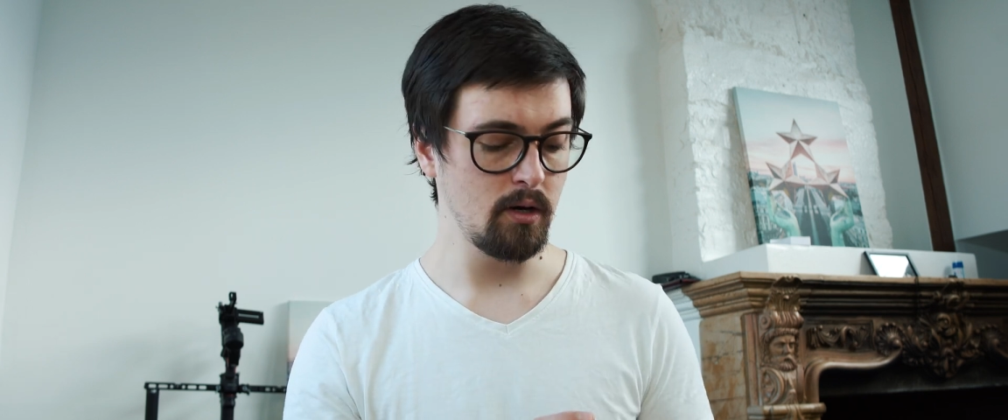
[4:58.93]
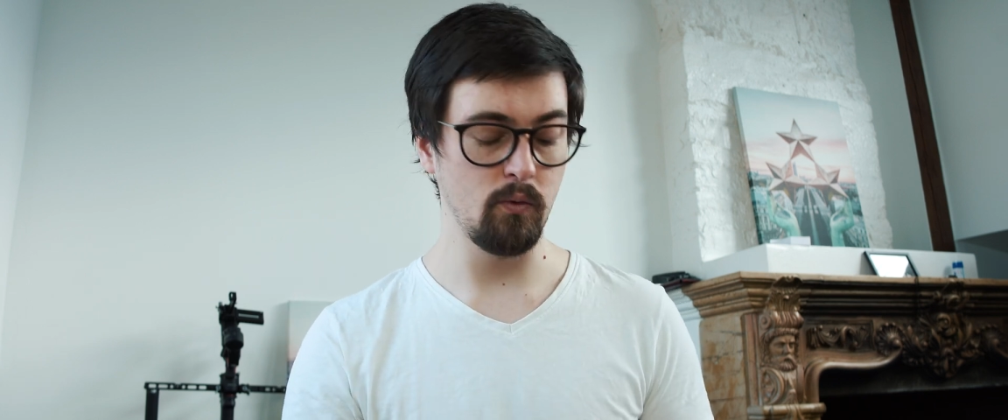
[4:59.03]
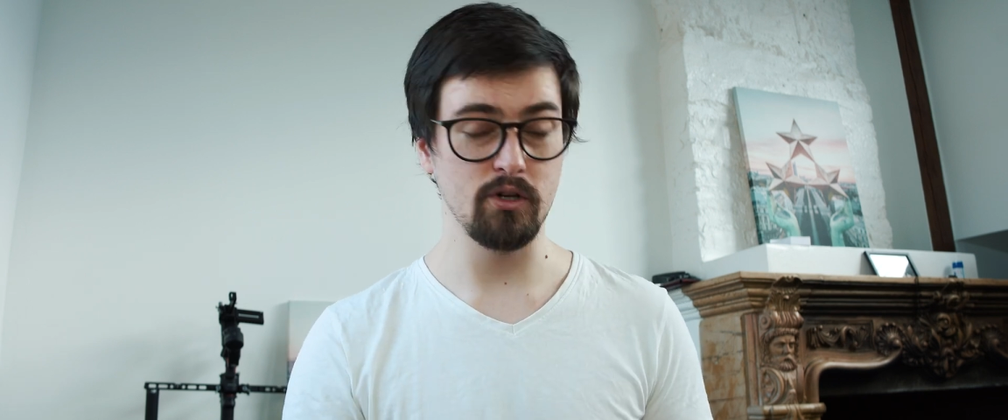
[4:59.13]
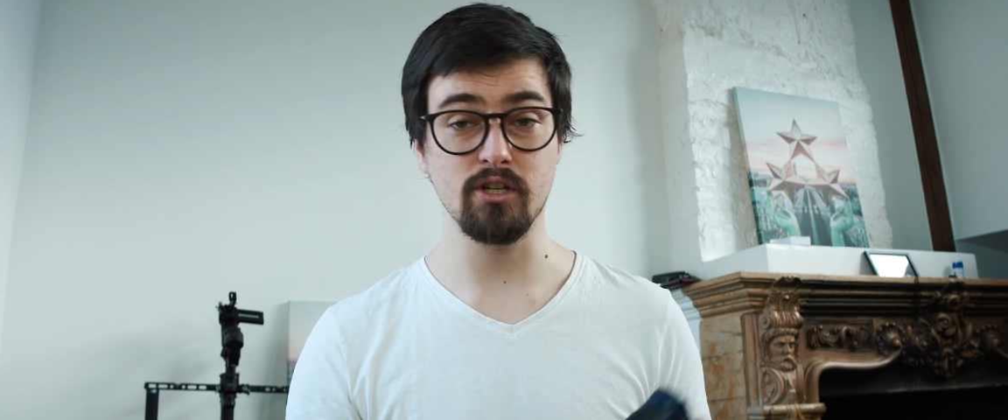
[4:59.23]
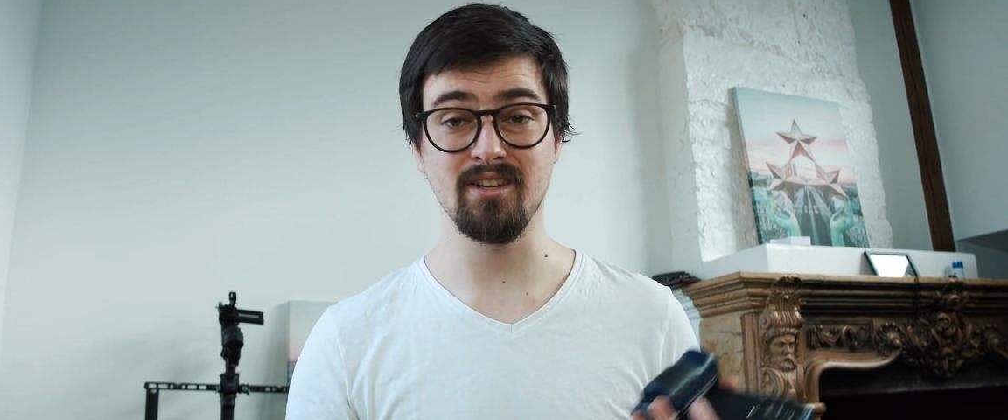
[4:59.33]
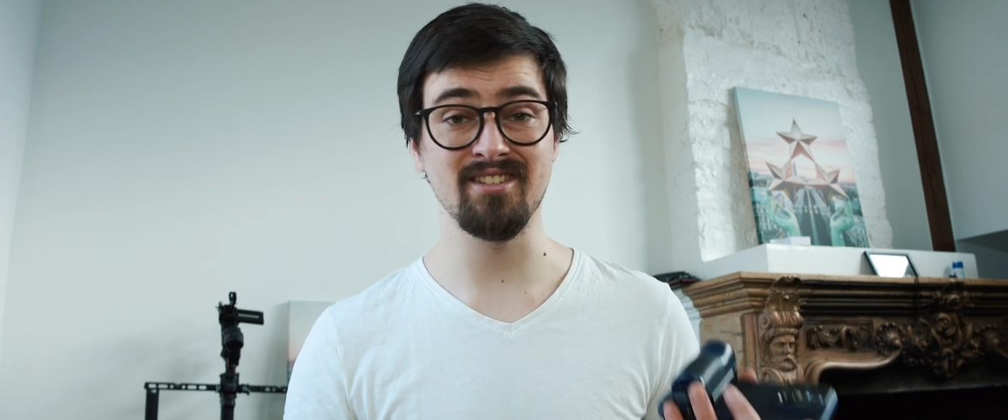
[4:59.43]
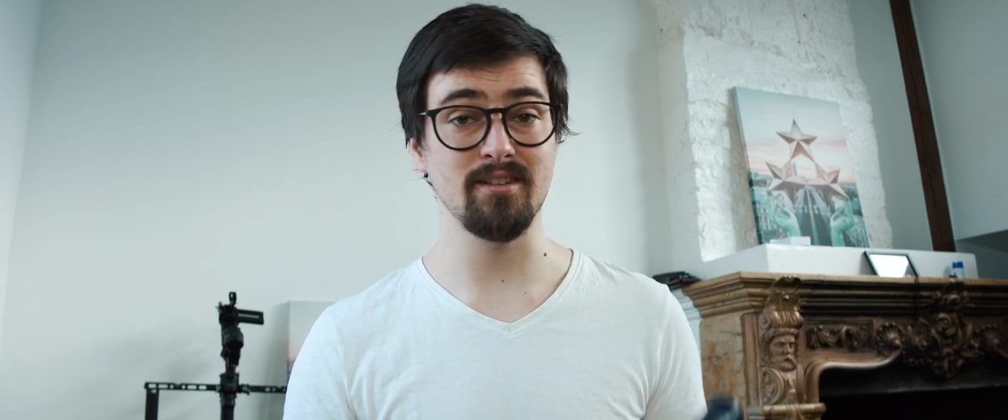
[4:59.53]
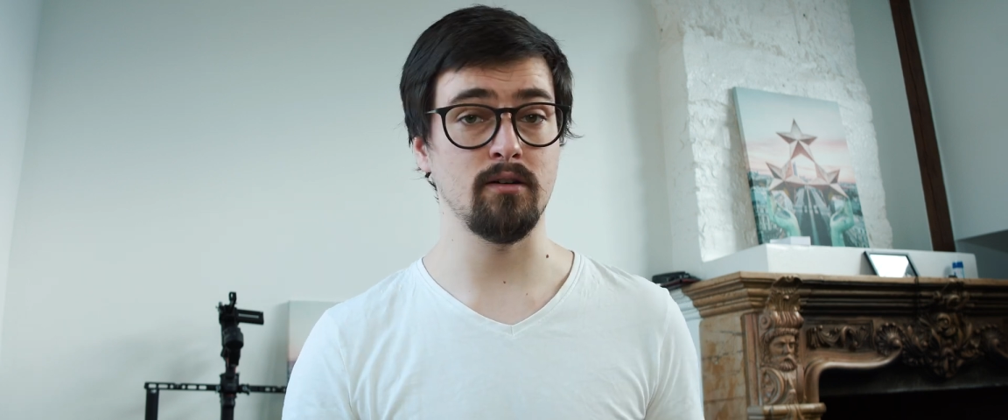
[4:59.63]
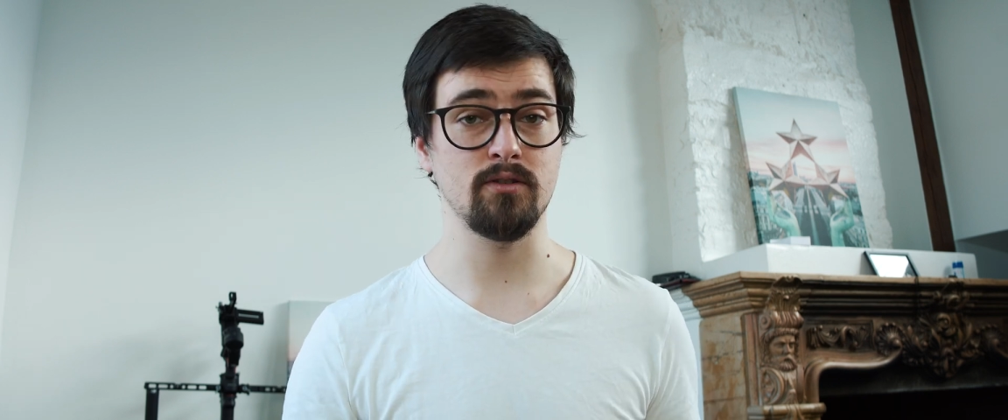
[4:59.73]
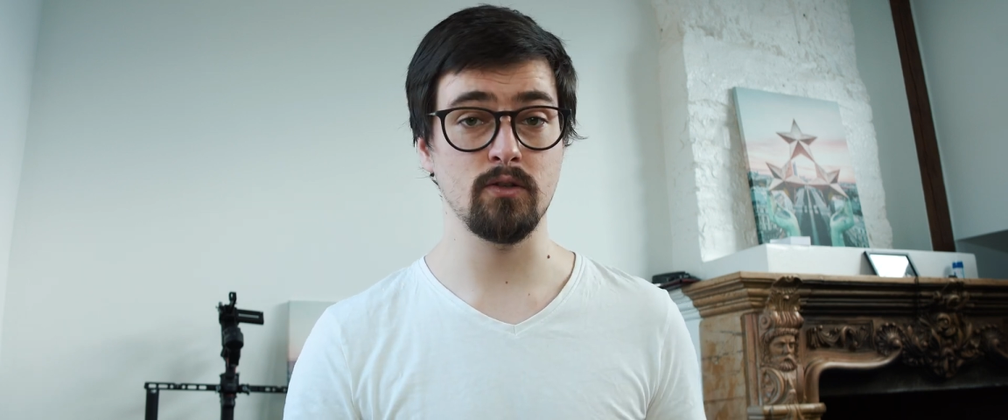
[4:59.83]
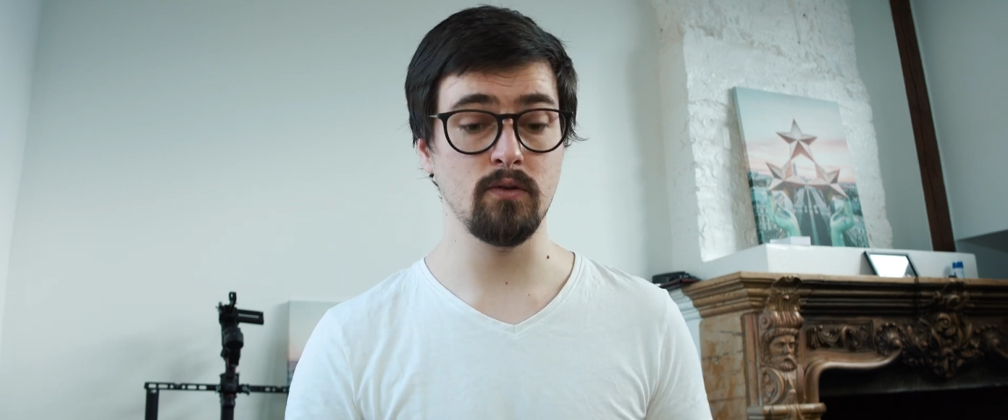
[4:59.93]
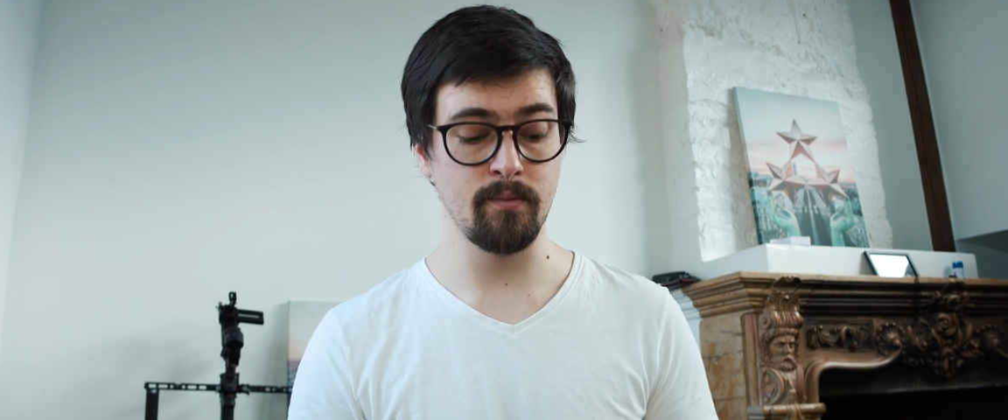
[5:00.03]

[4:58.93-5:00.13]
which is also